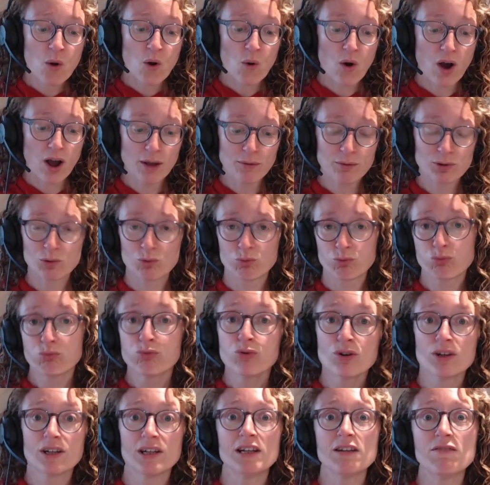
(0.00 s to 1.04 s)
I was
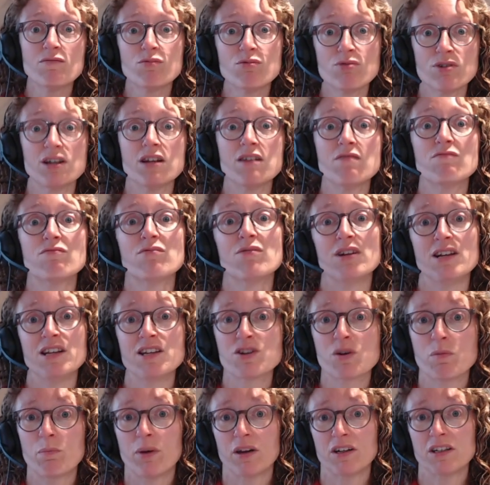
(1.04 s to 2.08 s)
really, really, really
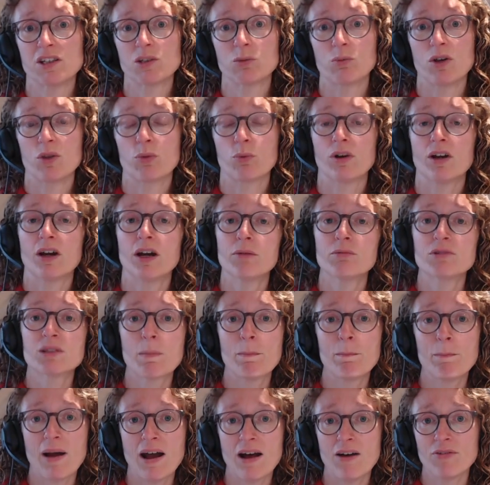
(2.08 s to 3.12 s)
good buddies with when I was
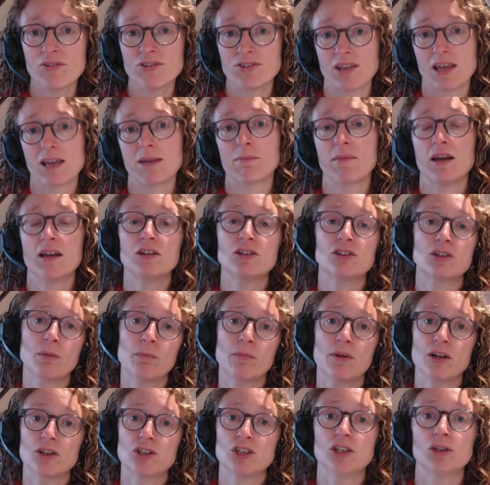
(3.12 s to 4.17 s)
about the same age that
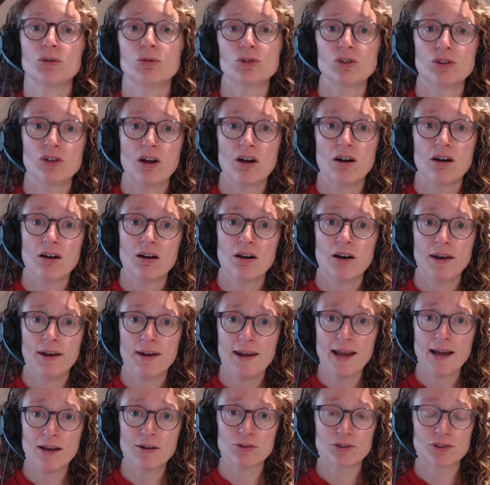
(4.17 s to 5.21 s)
my children are
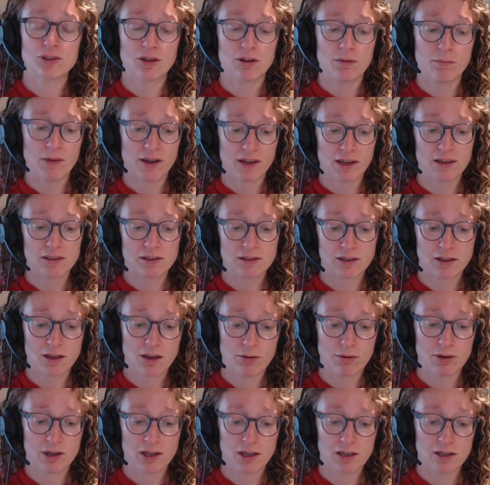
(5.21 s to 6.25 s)
now. So my kids are
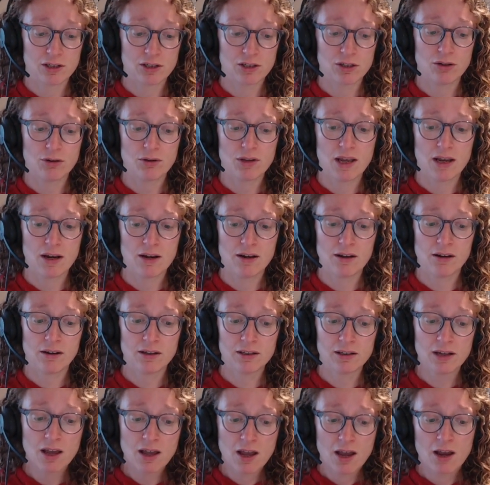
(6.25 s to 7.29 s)
going into year
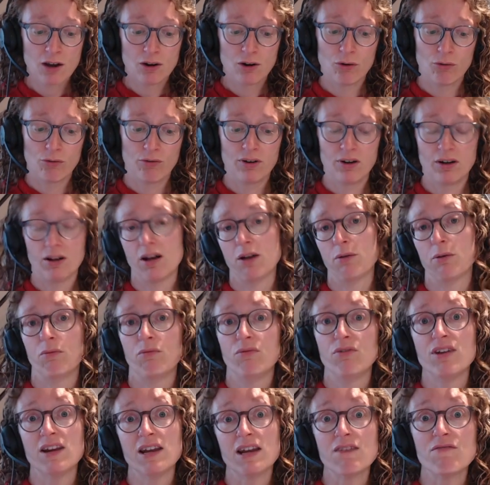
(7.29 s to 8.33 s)
nine. Lauren and I were
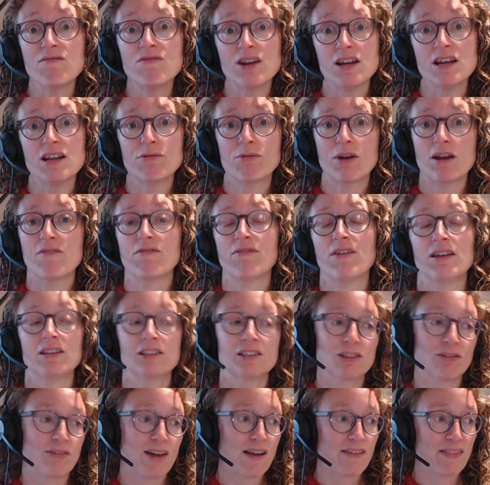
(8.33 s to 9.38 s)
really, really great
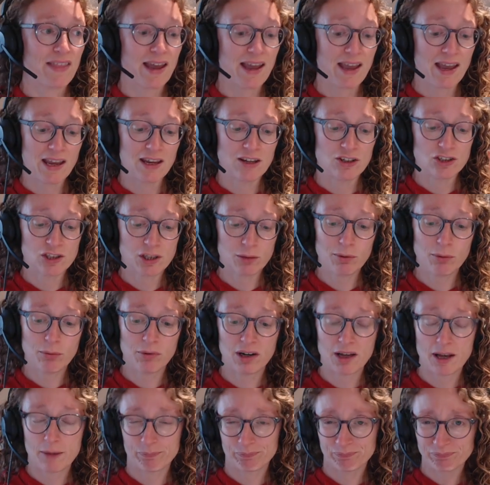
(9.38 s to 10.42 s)
friends around that age. So we were
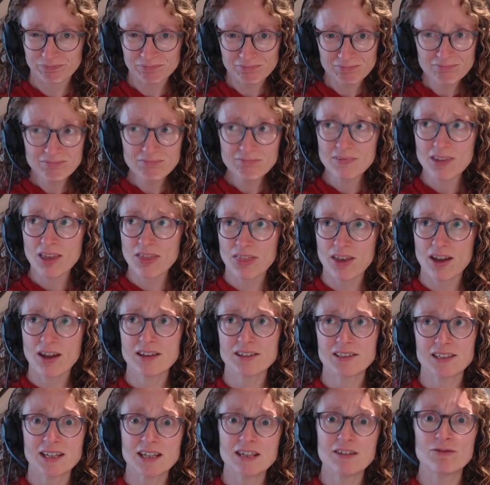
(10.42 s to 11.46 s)
like
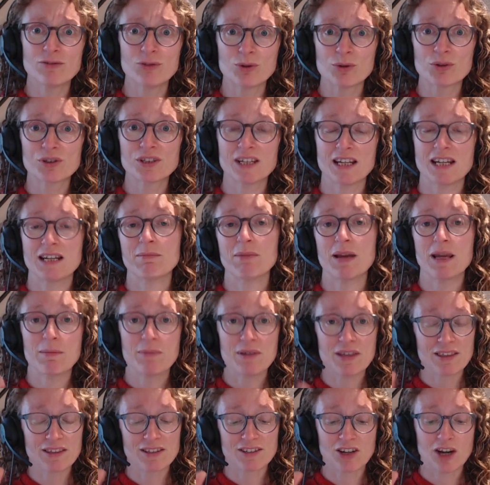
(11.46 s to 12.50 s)
13, 14,
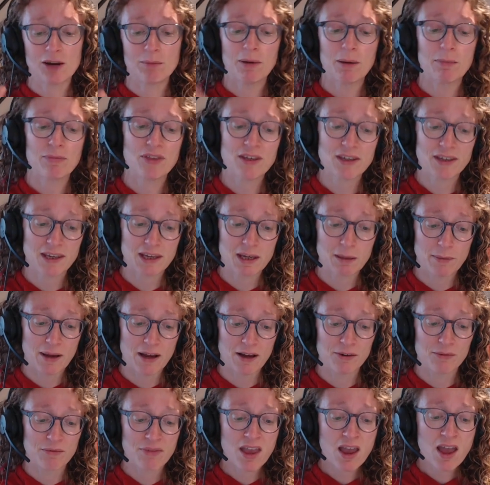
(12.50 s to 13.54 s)
maybe at the time I'm thinking
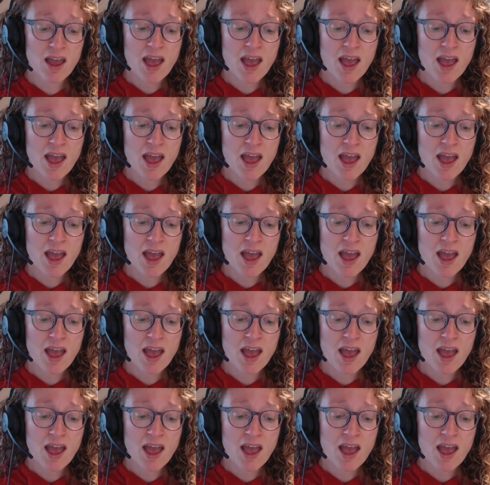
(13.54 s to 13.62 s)
about.